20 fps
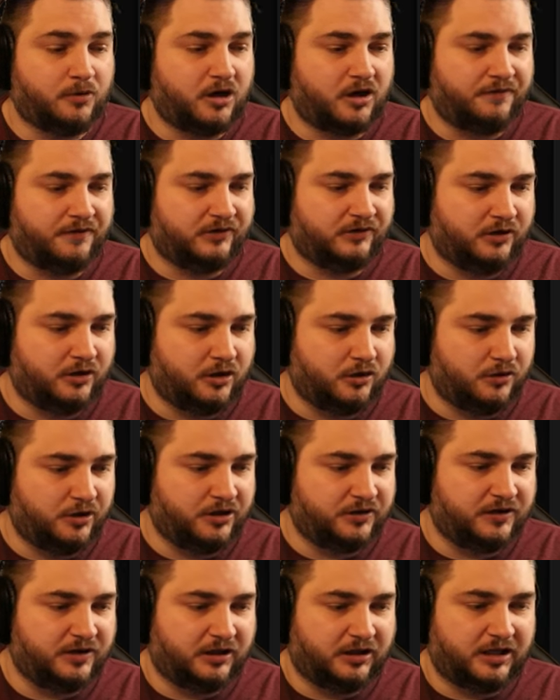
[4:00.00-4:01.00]
obviously going
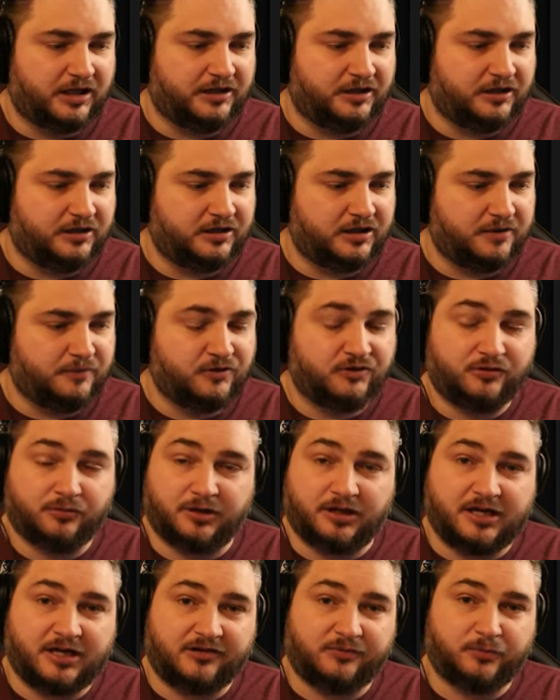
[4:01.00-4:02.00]
into the lightning damage so we can
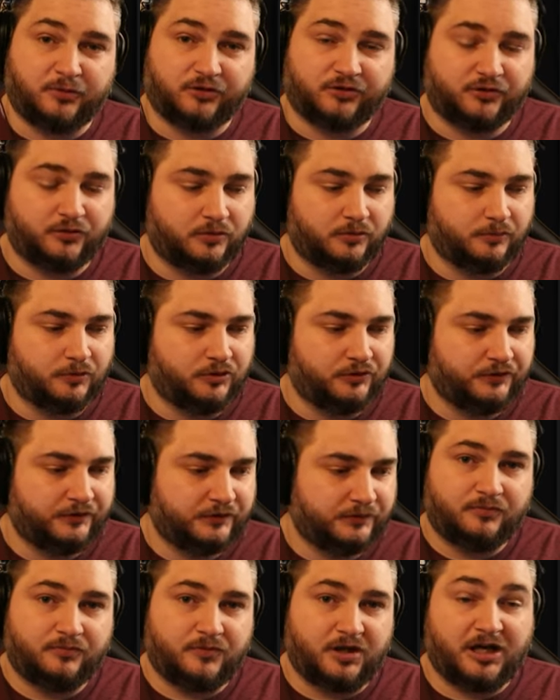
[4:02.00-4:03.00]
cast more storm bolts.
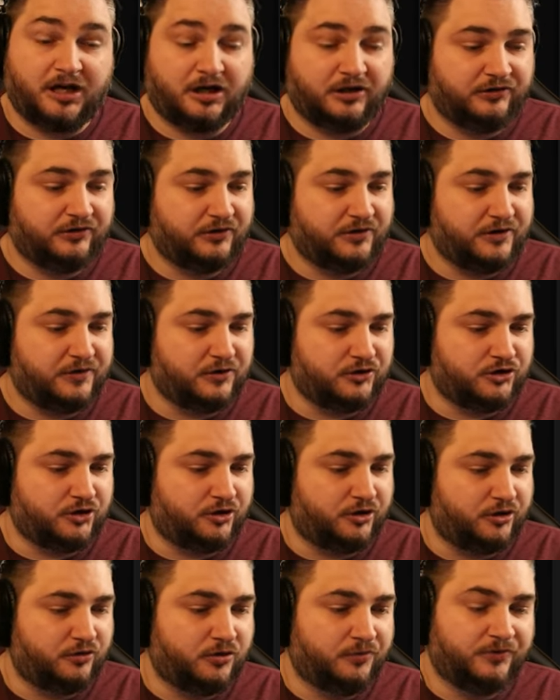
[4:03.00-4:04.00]
And I also think the
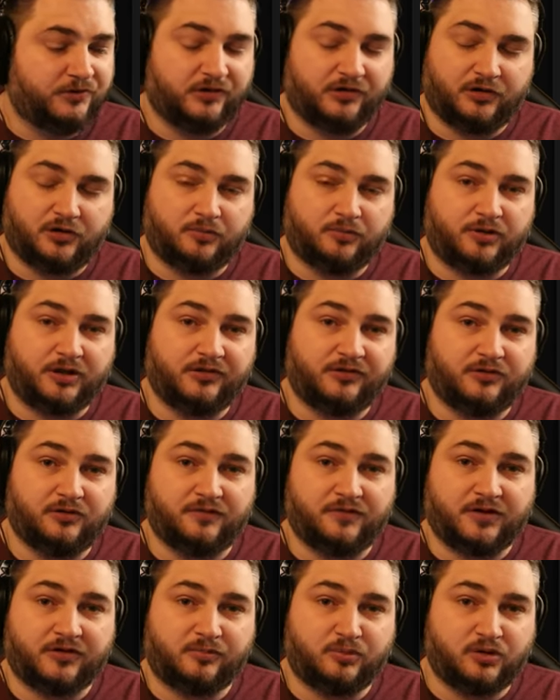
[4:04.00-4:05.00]
churning orbs is a good place to
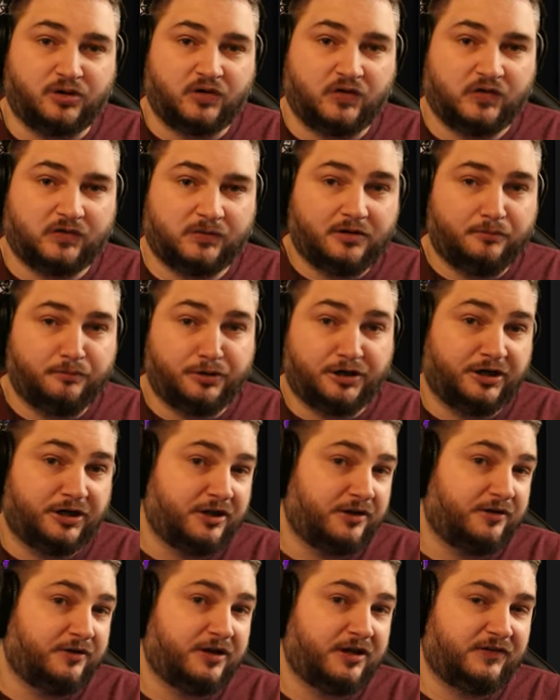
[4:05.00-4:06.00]
invest points. But
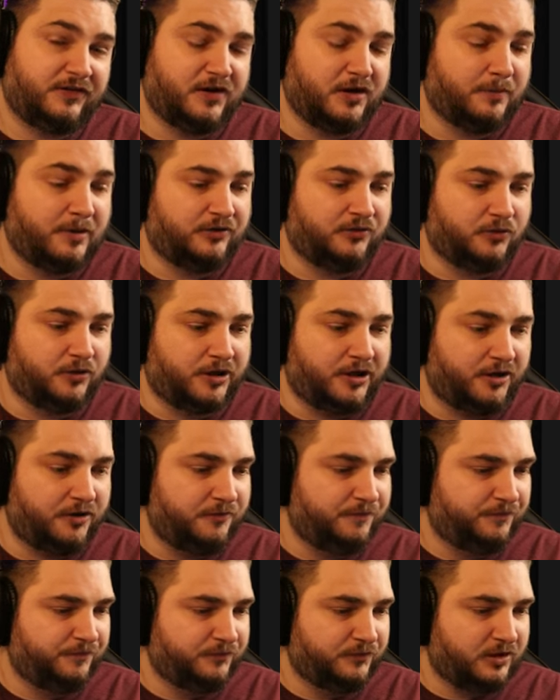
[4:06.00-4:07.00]
another nice thing about Tornado
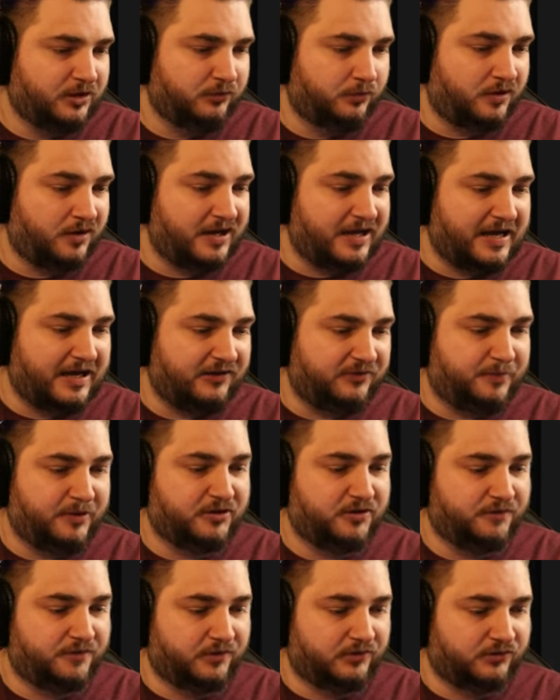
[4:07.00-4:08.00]
is we got Aspect
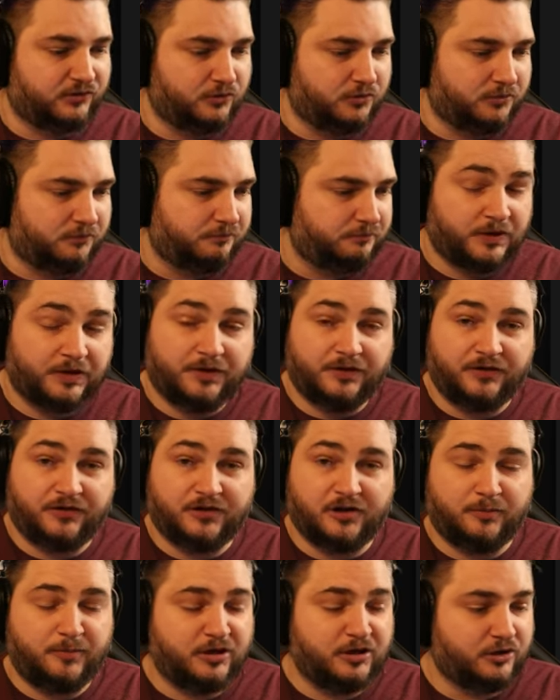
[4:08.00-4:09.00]
of the Storm. This is going
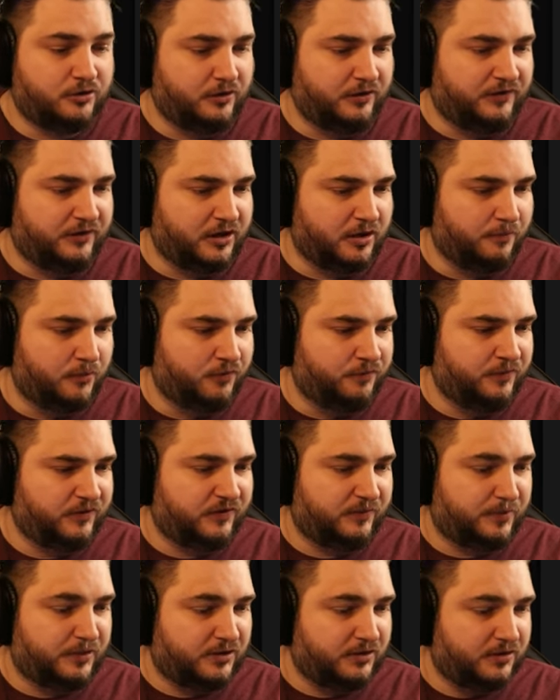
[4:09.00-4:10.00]
to be increasing our movement
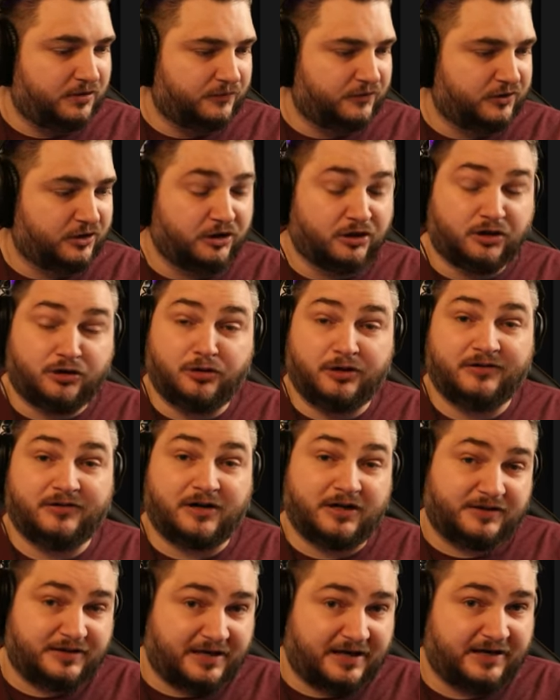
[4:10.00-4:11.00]
speed. It's going to increase our
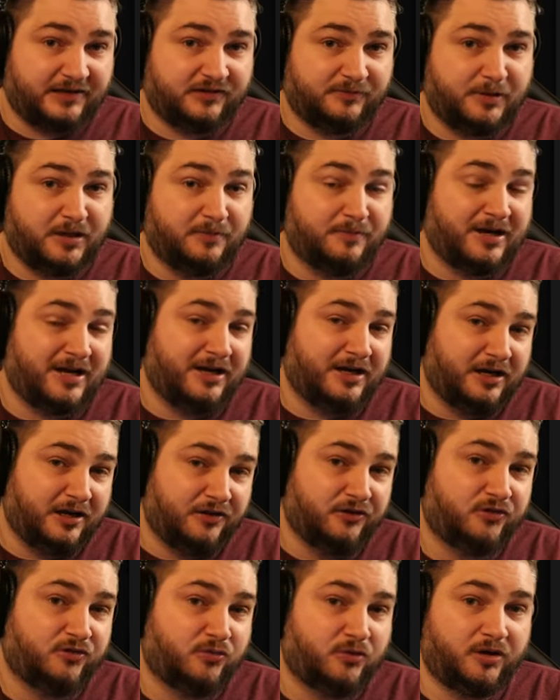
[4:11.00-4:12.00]
attack speed by
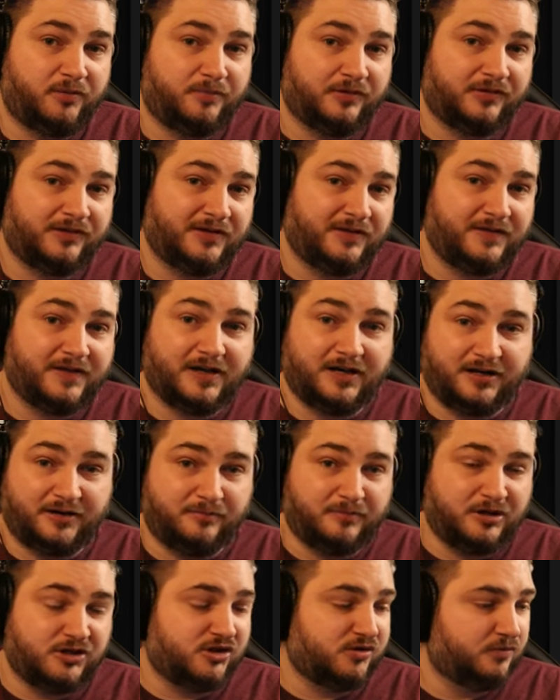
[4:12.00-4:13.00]
another 20% that I didn't
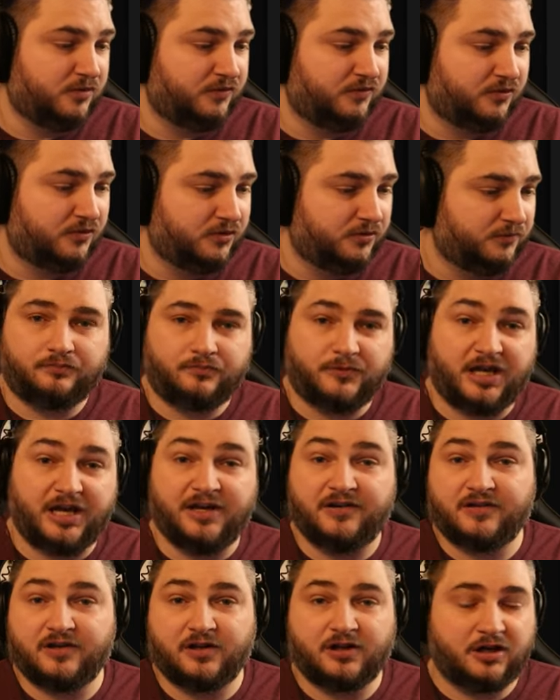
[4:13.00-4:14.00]
mention before. And
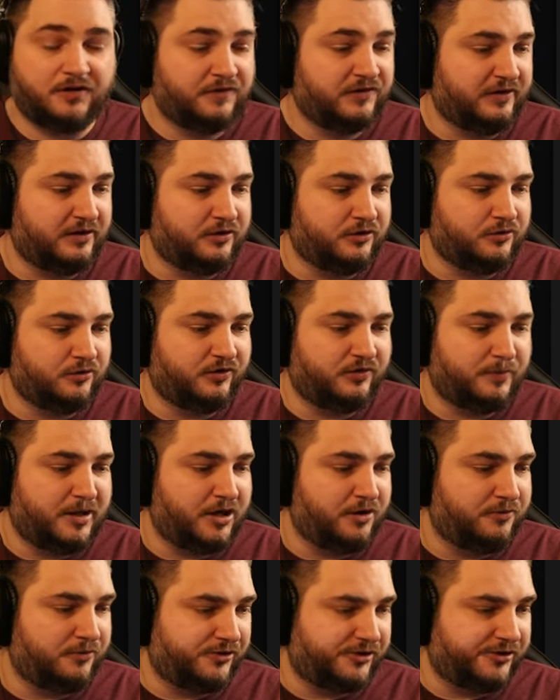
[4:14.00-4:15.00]
it's going to give us increased
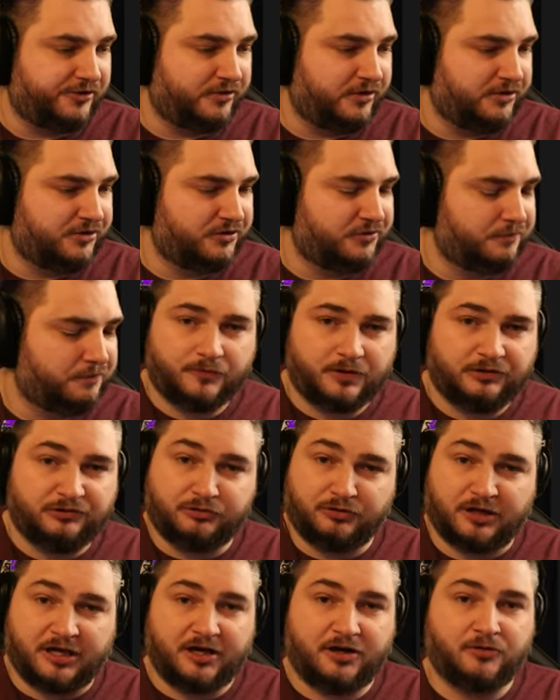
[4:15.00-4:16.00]
mana regeneration. So
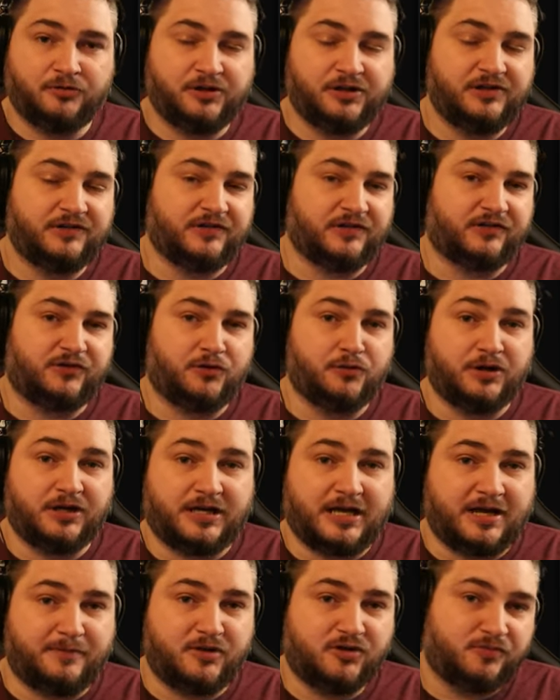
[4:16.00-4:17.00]
not only is this doing
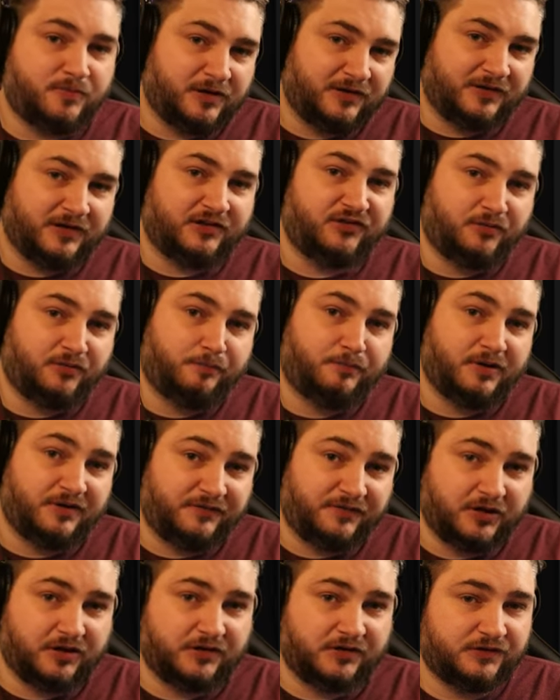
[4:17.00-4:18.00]
damage, but it's also
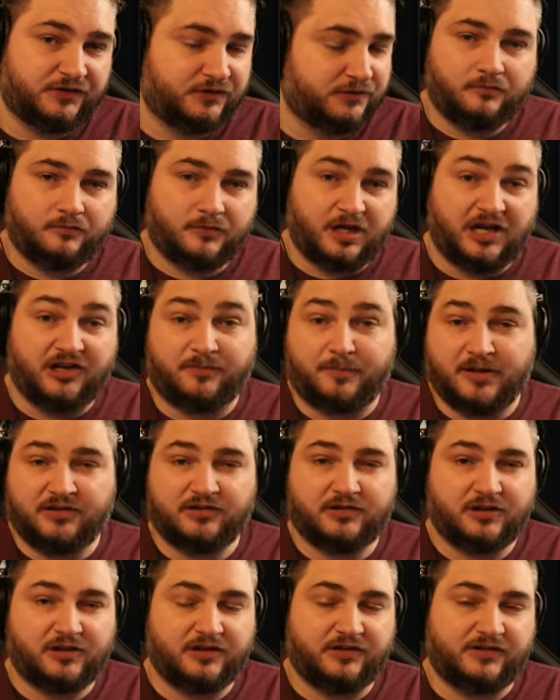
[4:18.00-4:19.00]
buffing us. And it's
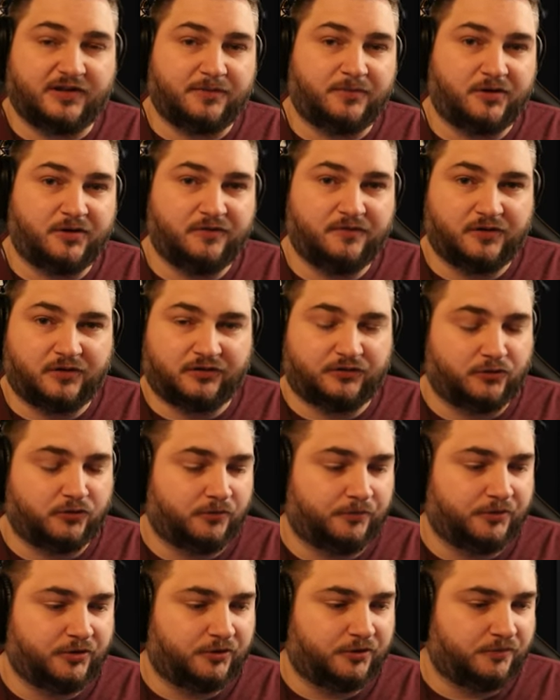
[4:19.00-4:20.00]
basically the same thing for the Storm
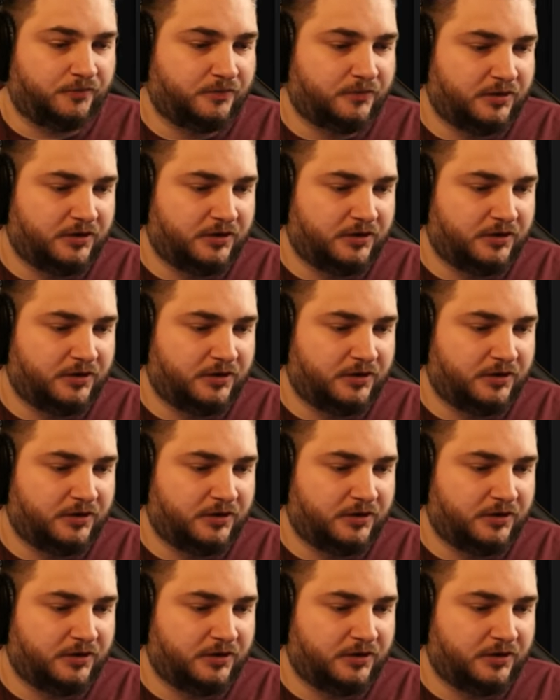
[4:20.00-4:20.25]
Totem.